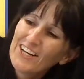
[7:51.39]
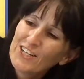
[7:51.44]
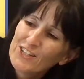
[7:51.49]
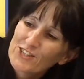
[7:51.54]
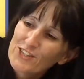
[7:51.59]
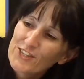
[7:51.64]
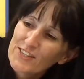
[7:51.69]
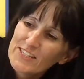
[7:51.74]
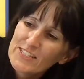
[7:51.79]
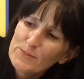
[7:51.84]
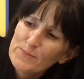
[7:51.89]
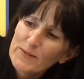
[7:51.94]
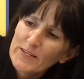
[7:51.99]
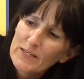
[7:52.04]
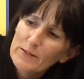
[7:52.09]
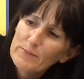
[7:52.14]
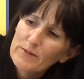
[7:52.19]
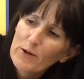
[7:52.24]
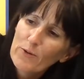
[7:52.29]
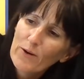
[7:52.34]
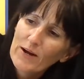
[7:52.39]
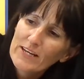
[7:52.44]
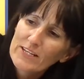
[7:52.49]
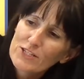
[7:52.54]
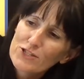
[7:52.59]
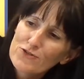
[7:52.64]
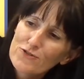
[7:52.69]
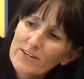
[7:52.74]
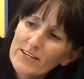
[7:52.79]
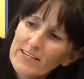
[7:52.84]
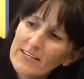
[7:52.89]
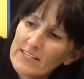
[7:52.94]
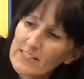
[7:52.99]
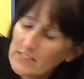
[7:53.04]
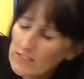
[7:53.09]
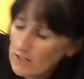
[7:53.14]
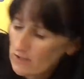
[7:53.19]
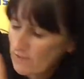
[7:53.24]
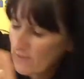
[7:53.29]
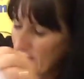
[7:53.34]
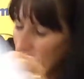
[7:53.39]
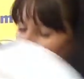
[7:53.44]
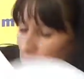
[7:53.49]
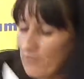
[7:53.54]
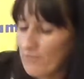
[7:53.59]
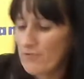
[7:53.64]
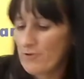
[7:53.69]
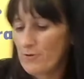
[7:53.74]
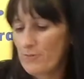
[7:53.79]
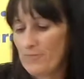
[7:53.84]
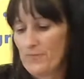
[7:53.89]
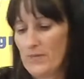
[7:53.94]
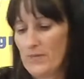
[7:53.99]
So this bit can be quite tricky to thread through.